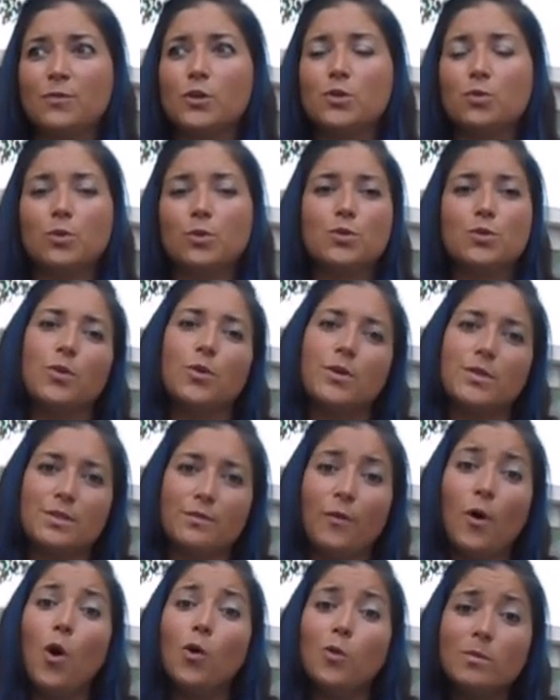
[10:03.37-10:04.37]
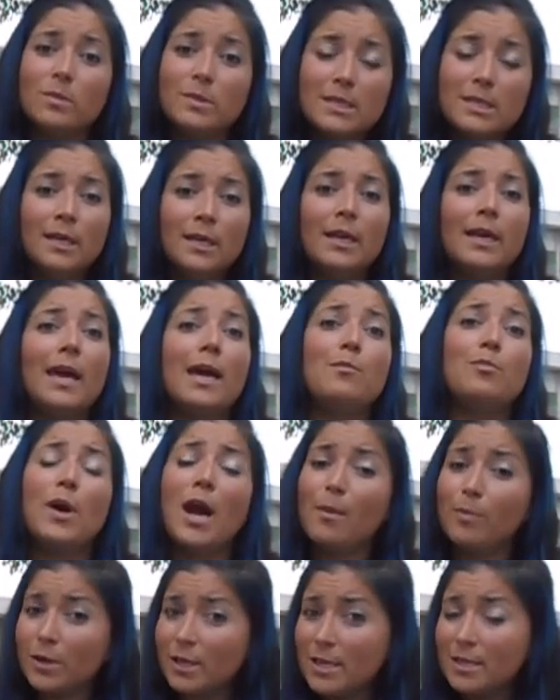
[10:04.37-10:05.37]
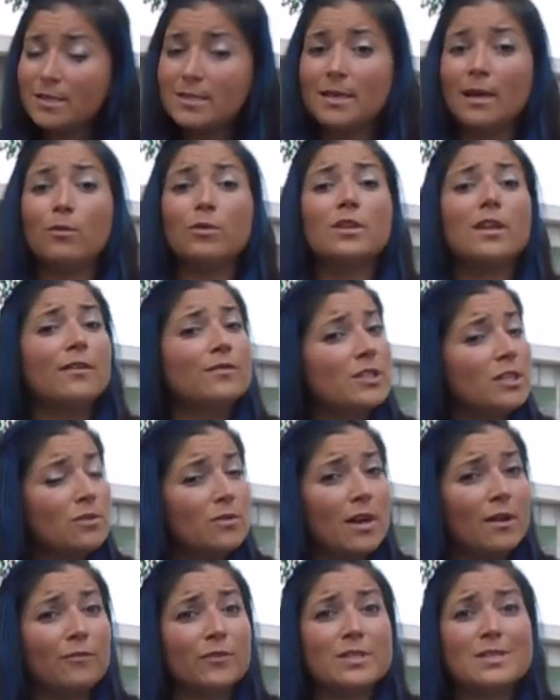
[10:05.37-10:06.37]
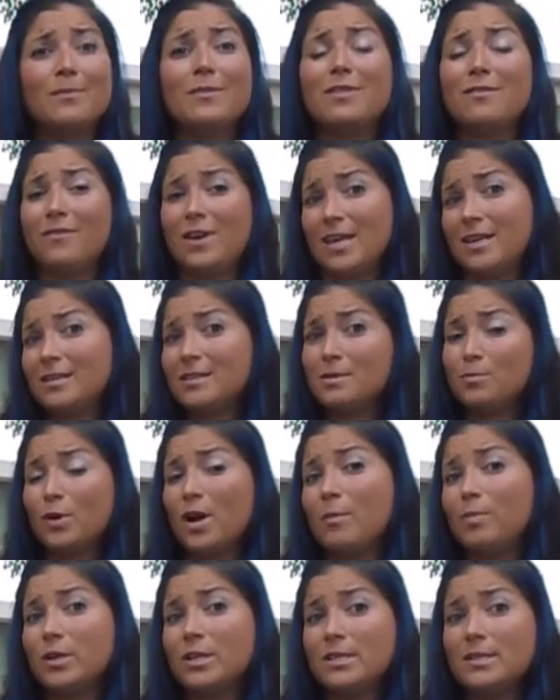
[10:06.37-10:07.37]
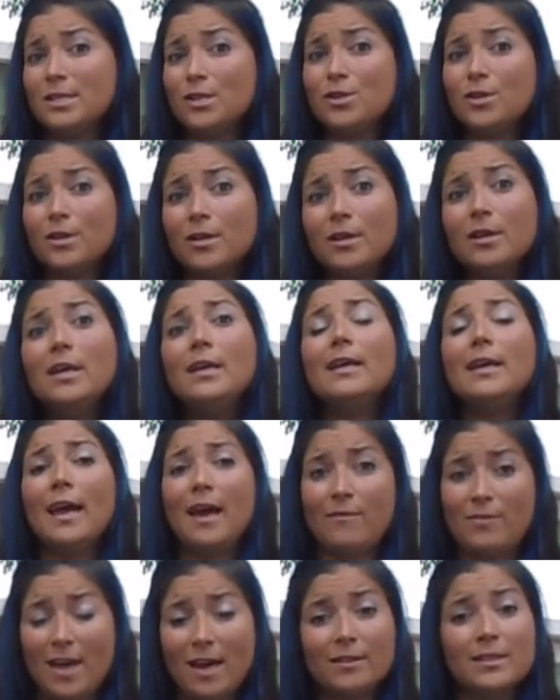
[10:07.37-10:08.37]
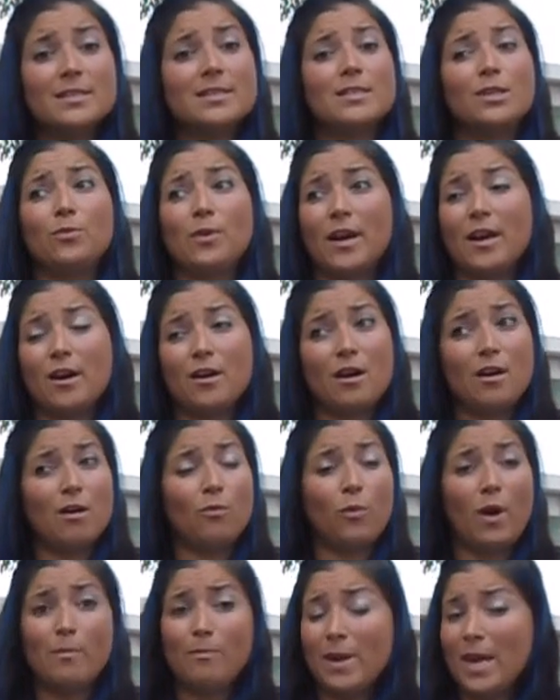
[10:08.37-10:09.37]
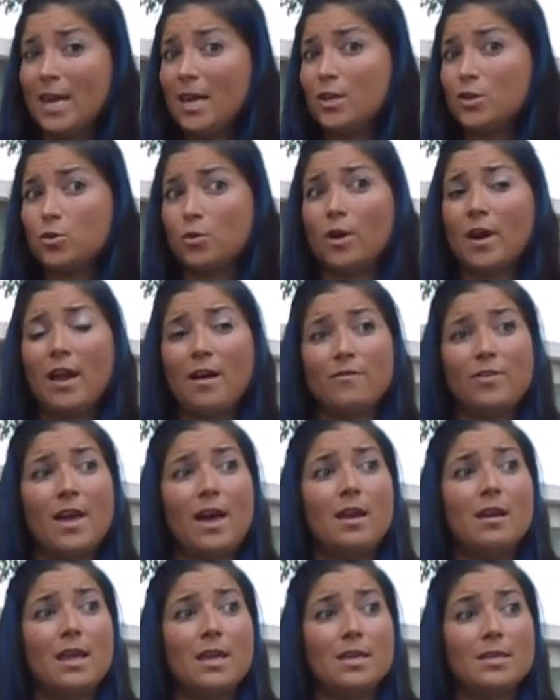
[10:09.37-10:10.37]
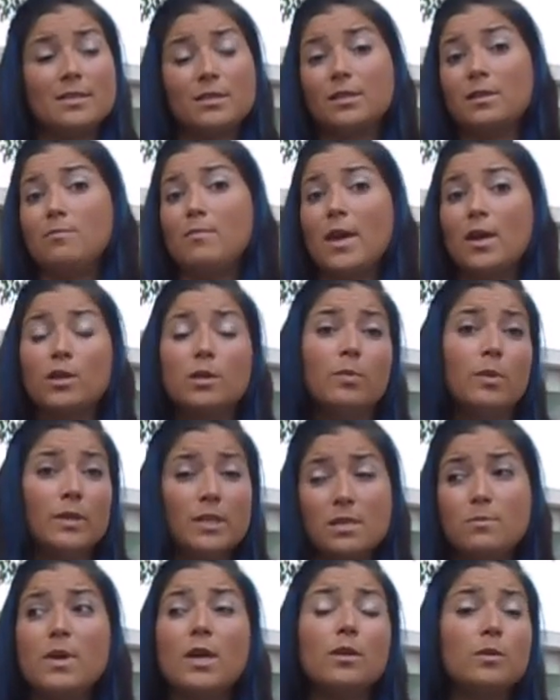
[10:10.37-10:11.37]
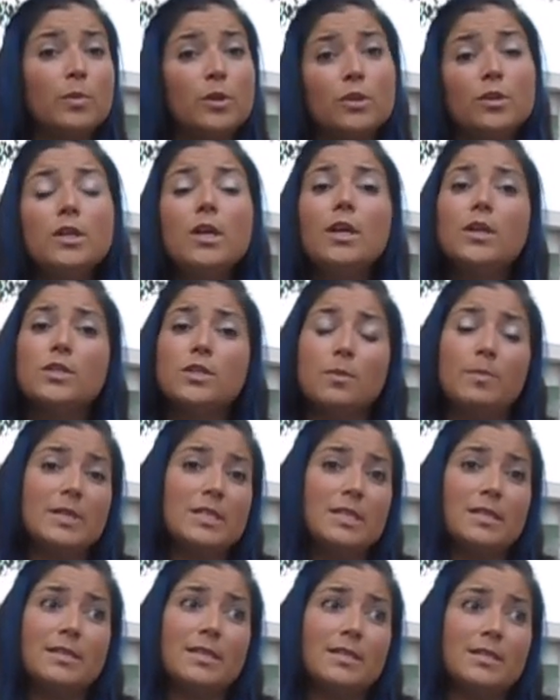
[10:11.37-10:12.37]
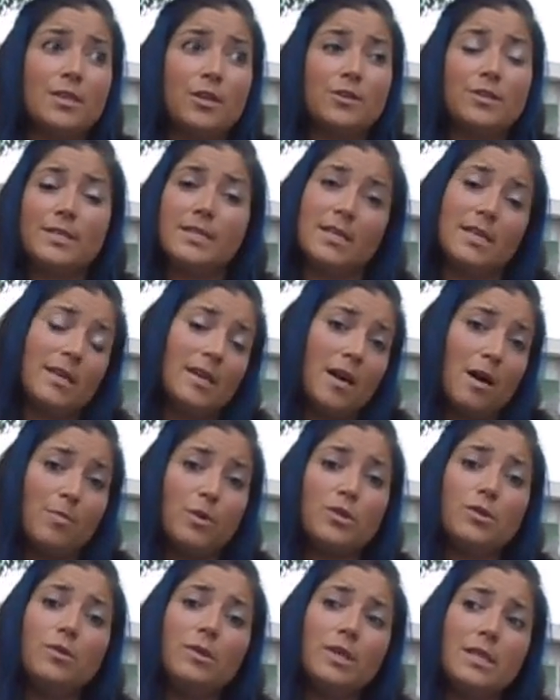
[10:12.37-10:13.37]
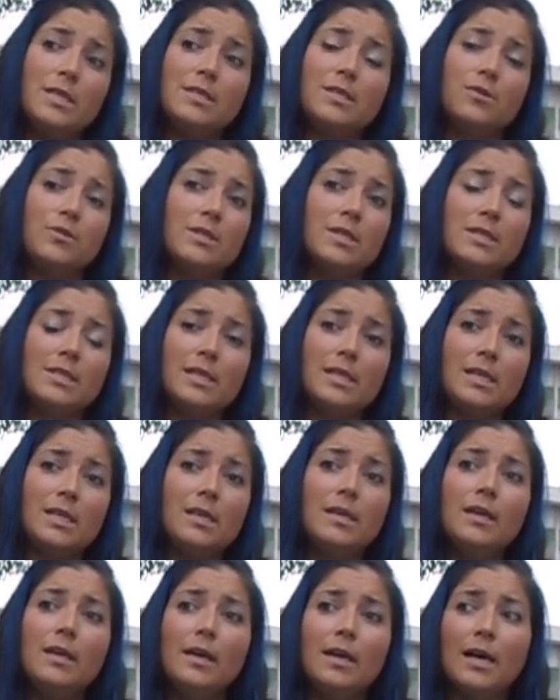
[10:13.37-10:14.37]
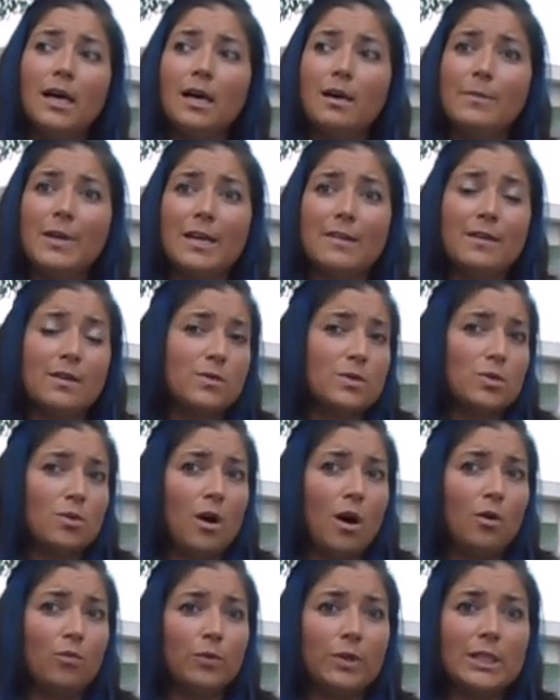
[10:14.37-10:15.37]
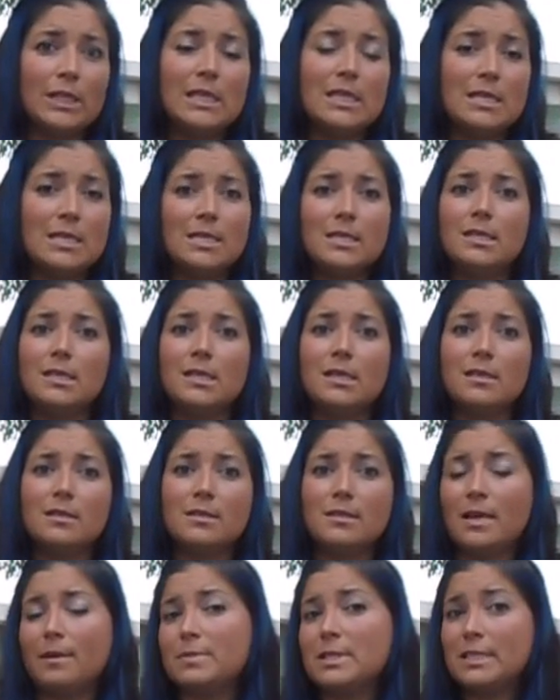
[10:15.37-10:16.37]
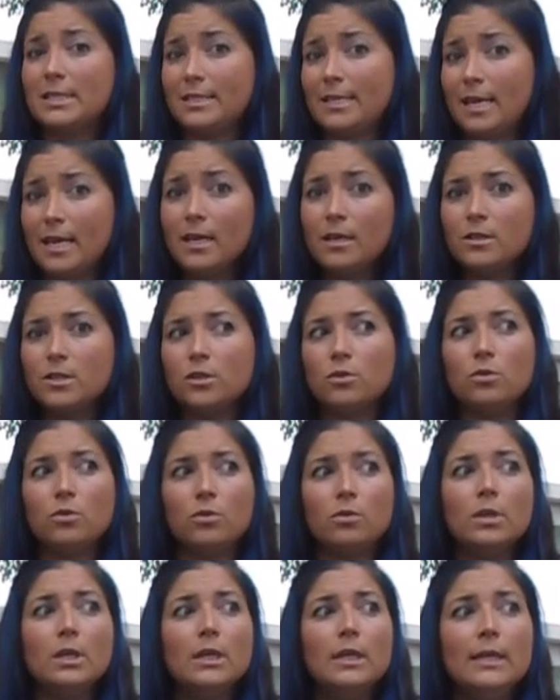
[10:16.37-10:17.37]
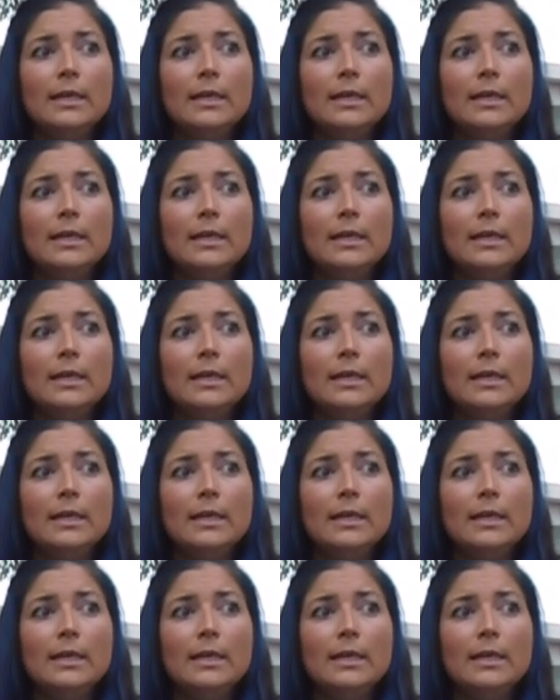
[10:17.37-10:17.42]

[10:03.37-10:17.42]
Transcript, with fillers: virtual tours of homes and properties. I would love to do that for some of the vacant properties here, have that listed right on our webpage or have that easily mailable, emailable to businesses that are seeking opportunities here in the city. Um, and I think those are all really easy steps to take to